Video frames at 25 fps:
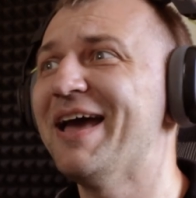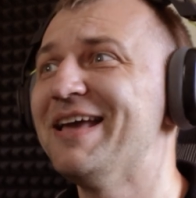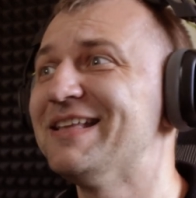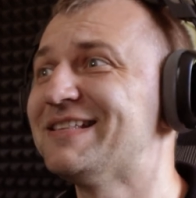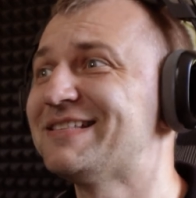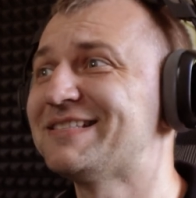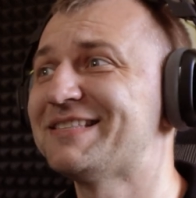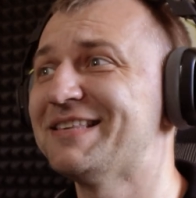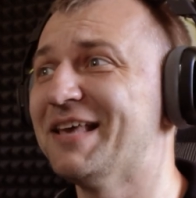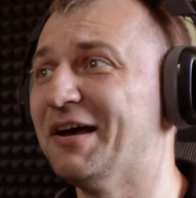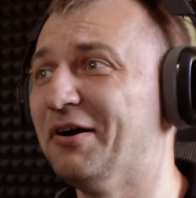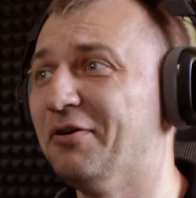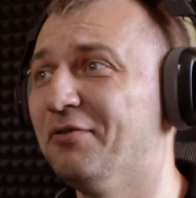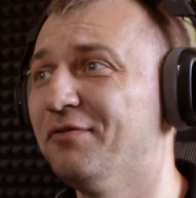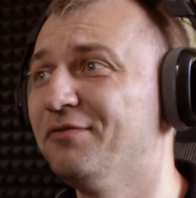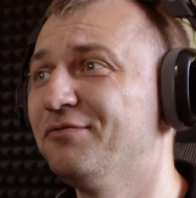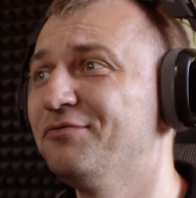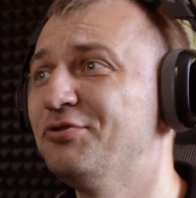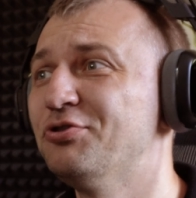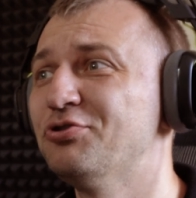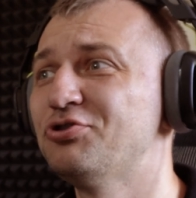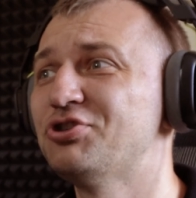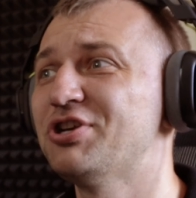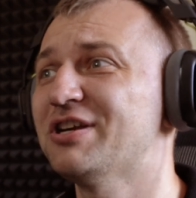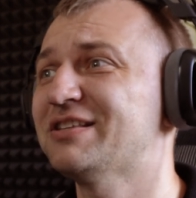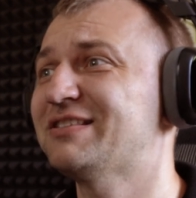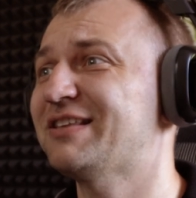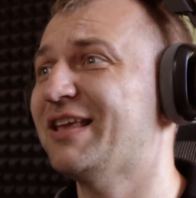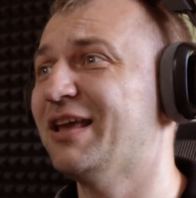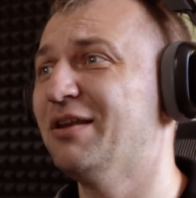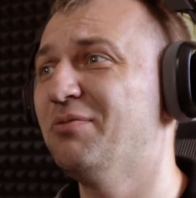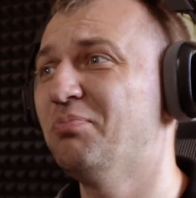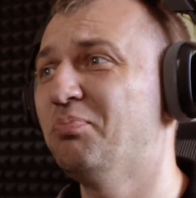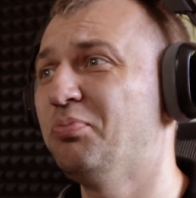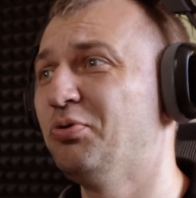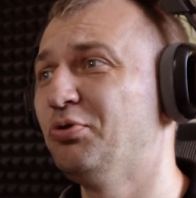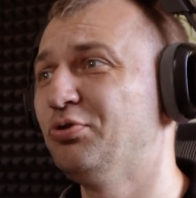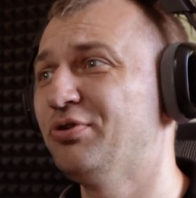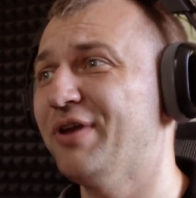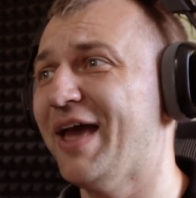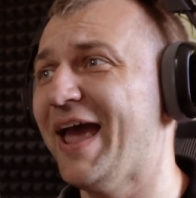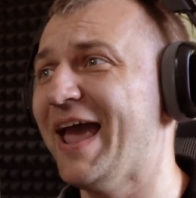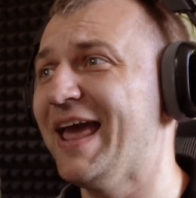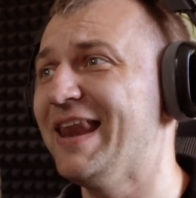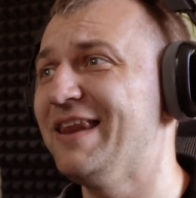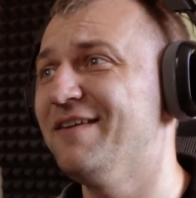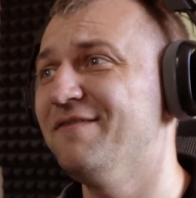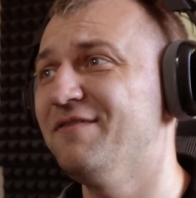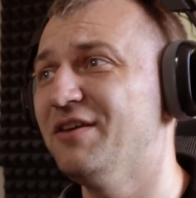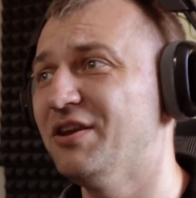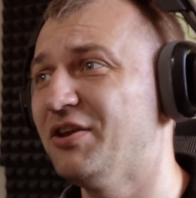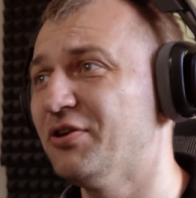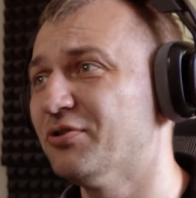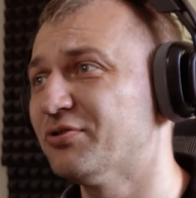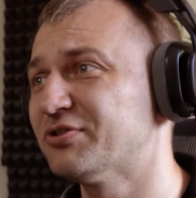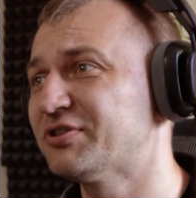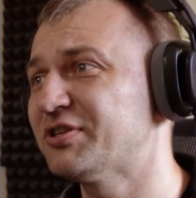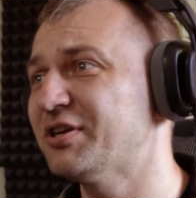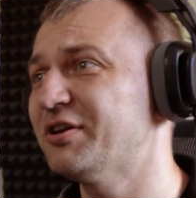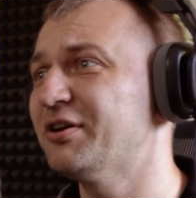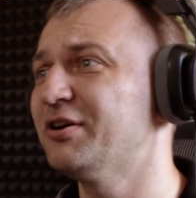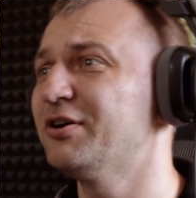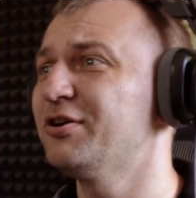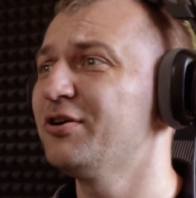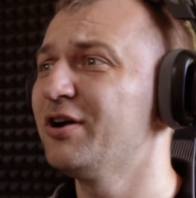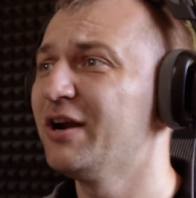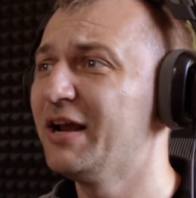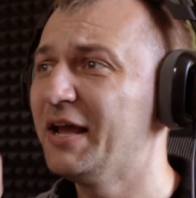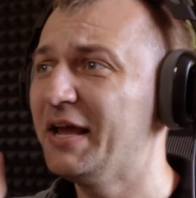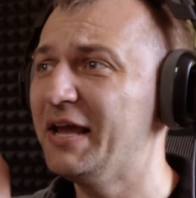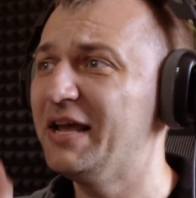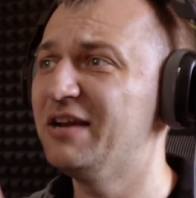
itself. You just can put any video there,